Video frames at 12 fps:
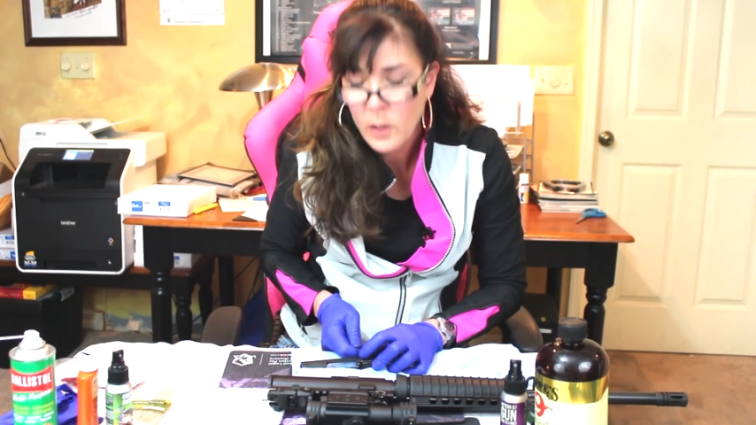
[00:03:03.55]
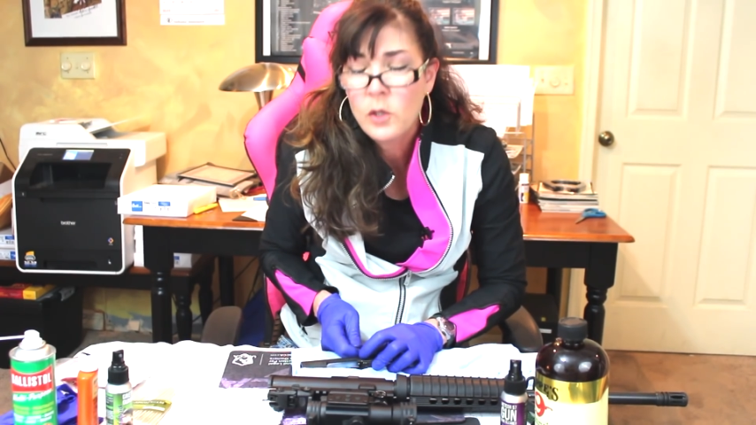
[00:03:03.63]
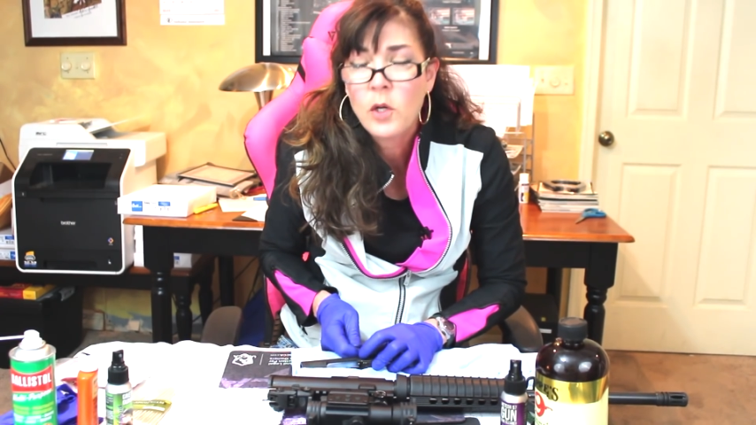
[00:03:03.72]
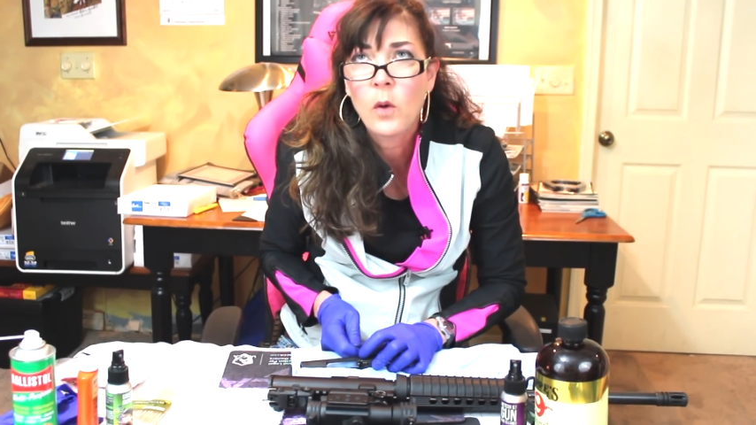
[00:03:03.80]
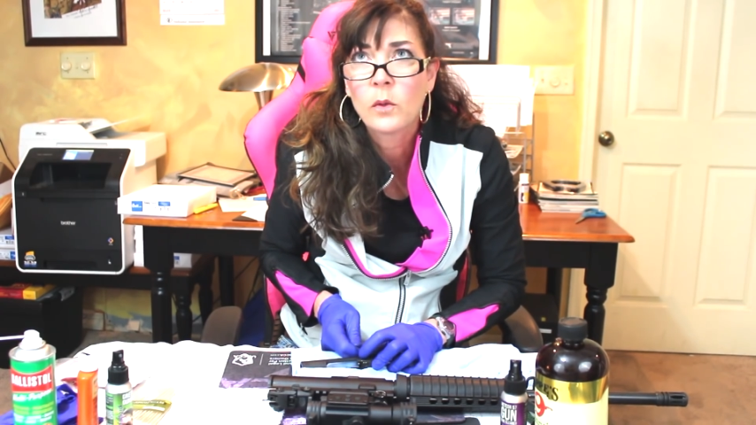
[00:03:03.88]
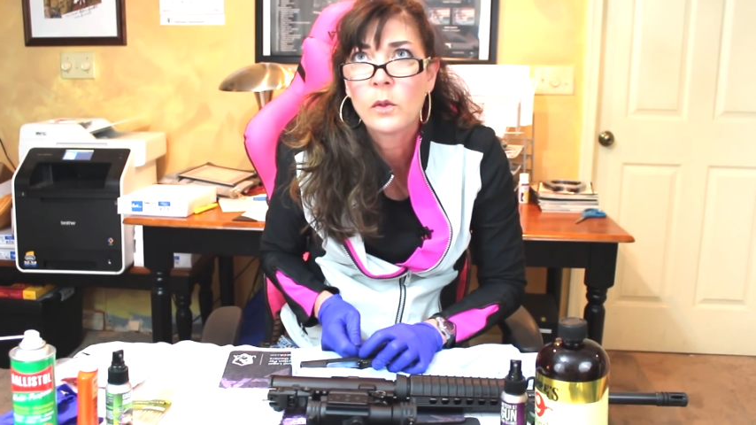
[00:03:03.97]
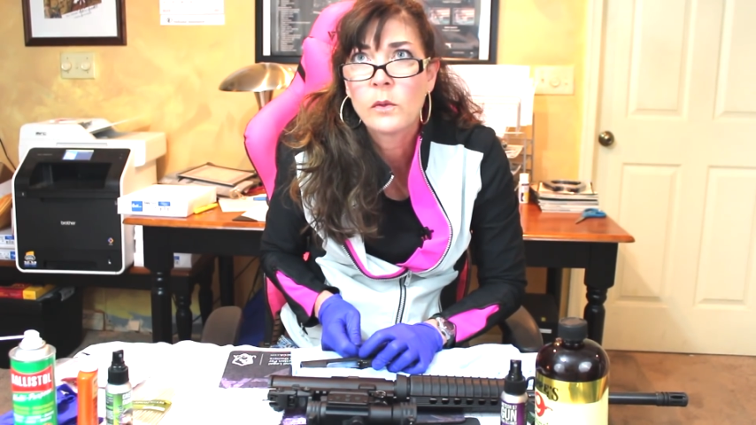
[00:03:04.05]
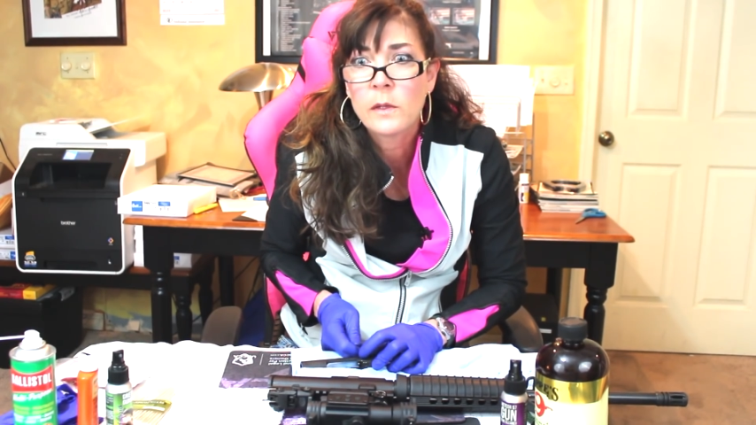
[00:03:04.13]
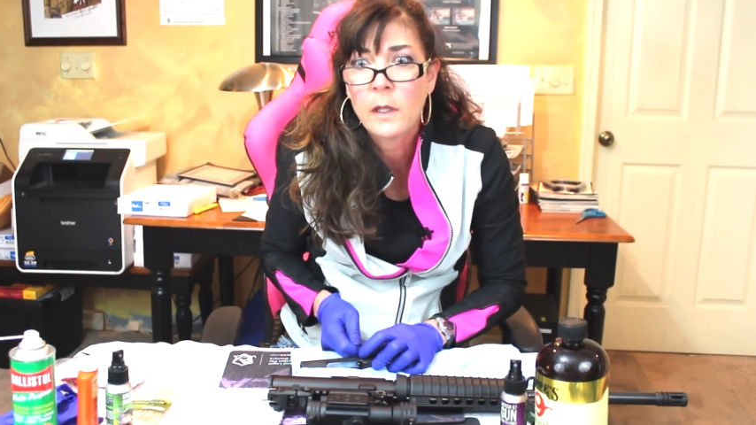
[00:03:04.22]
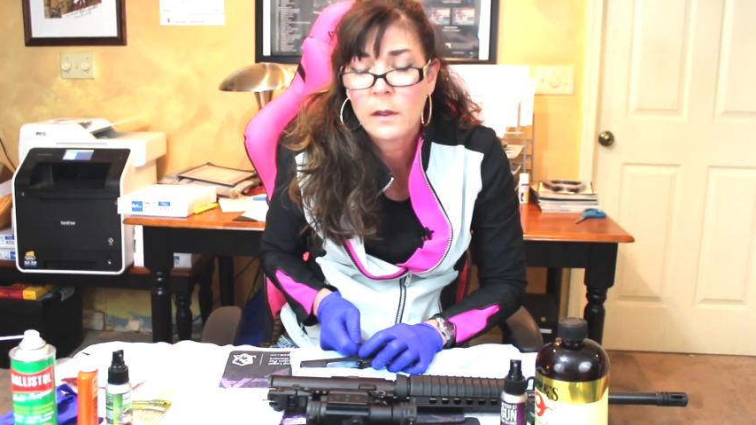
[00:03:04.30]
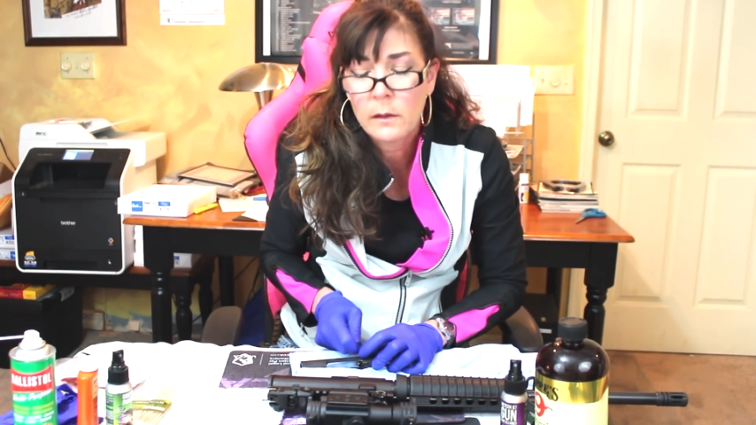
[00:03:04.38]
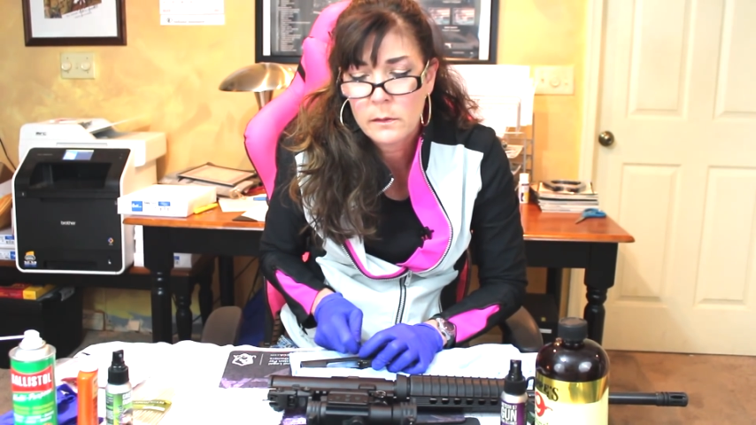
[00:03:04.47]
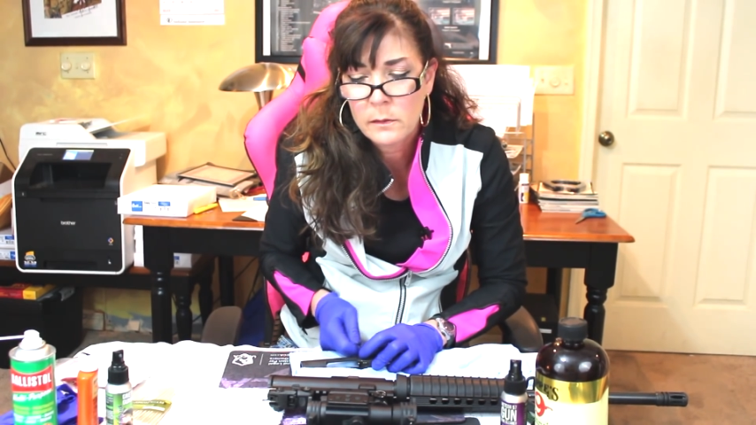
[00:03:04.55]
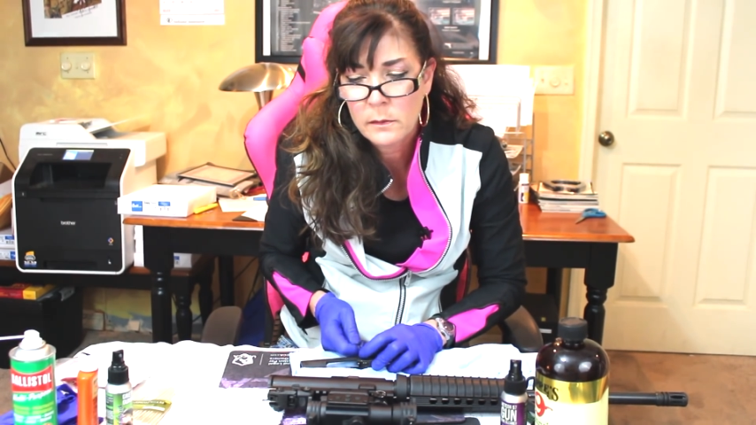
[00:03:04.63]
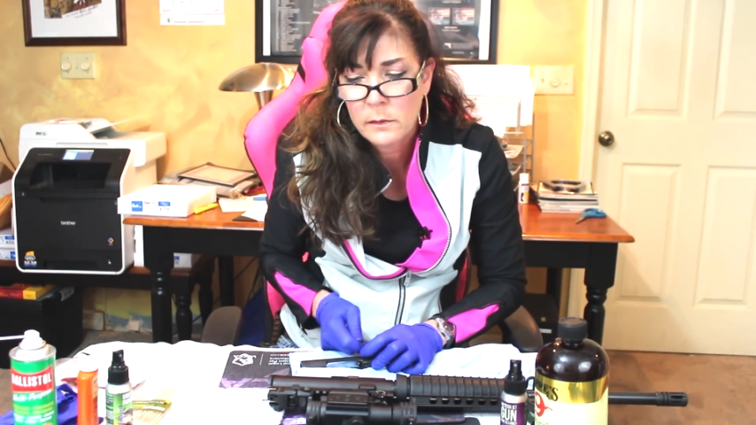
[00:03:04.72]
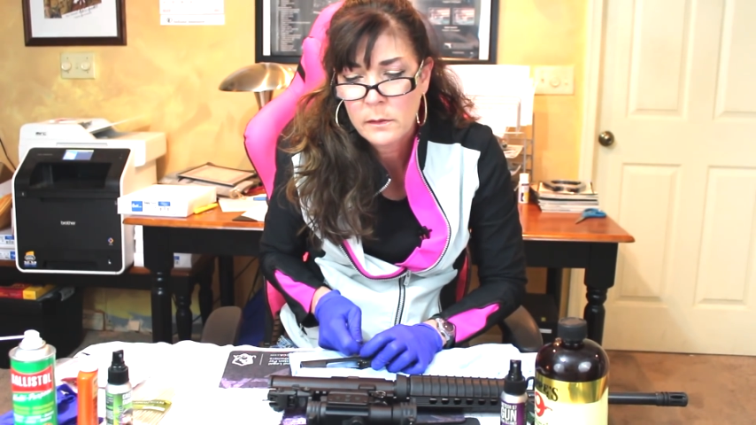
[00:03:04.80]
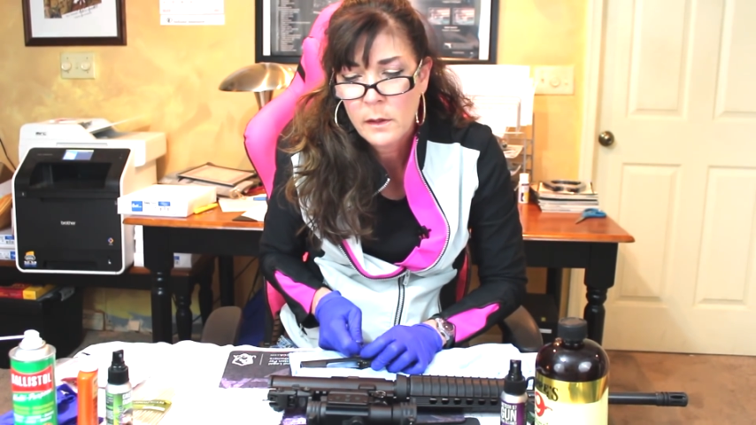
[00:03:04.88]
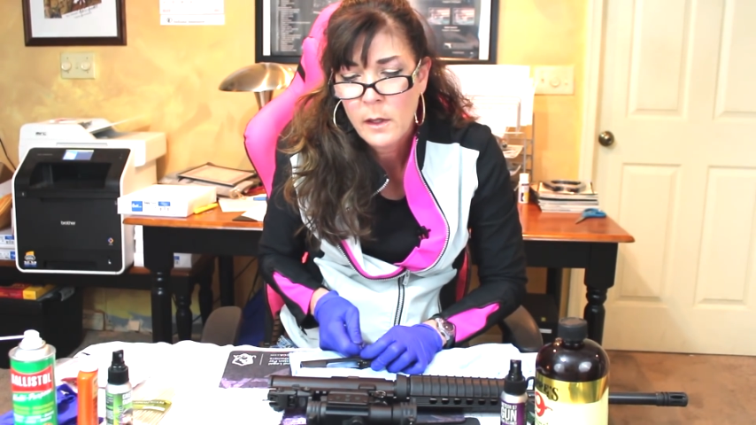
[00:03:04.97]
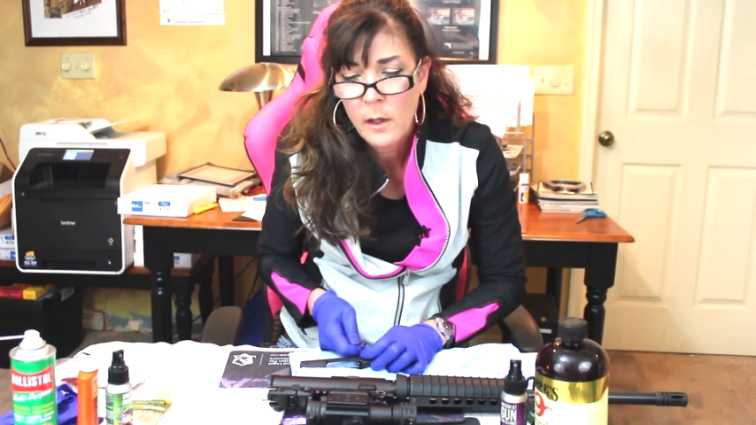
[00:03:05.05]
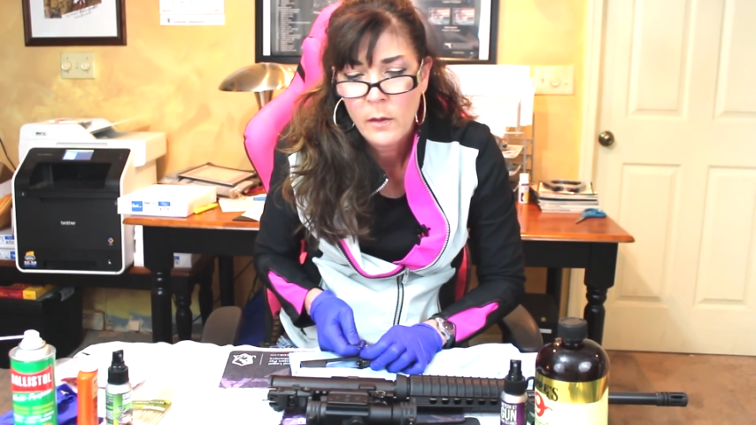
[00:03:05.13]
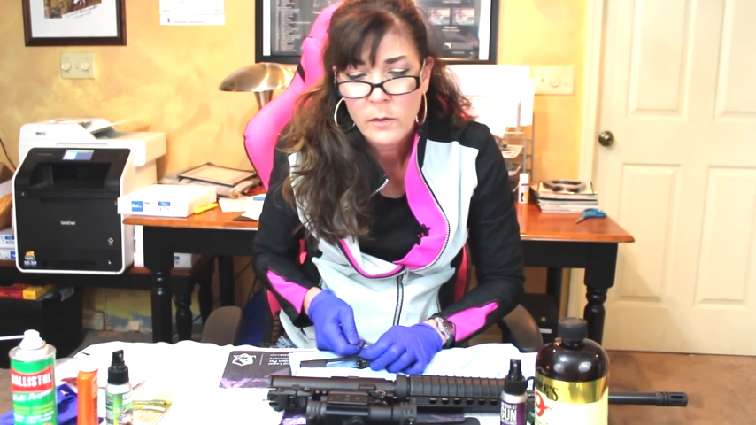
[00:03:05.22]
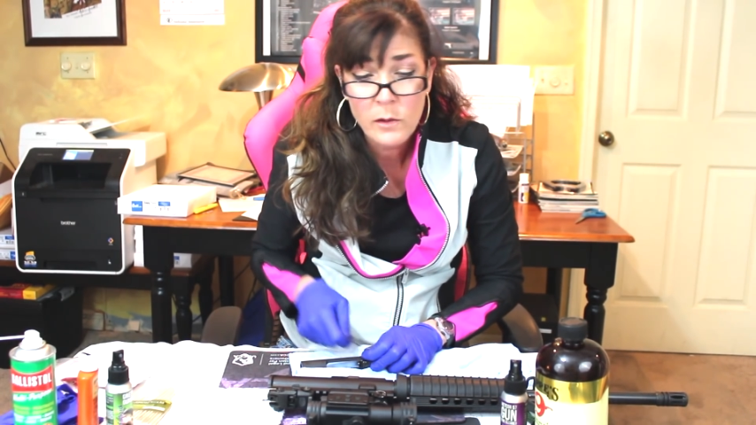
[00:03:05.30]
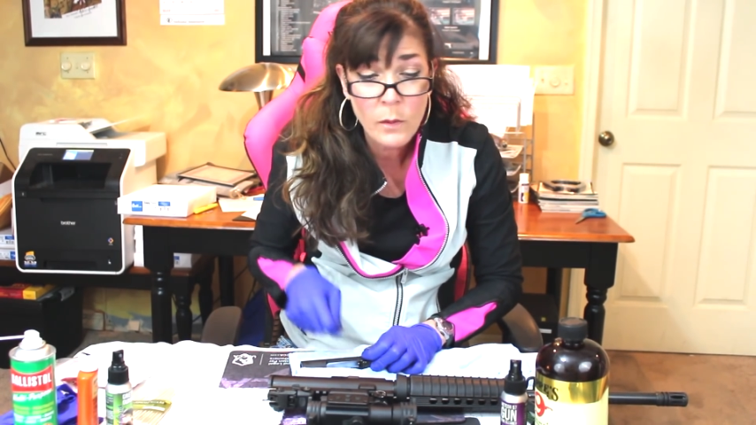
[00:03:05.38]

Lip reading: Don't lose it. Which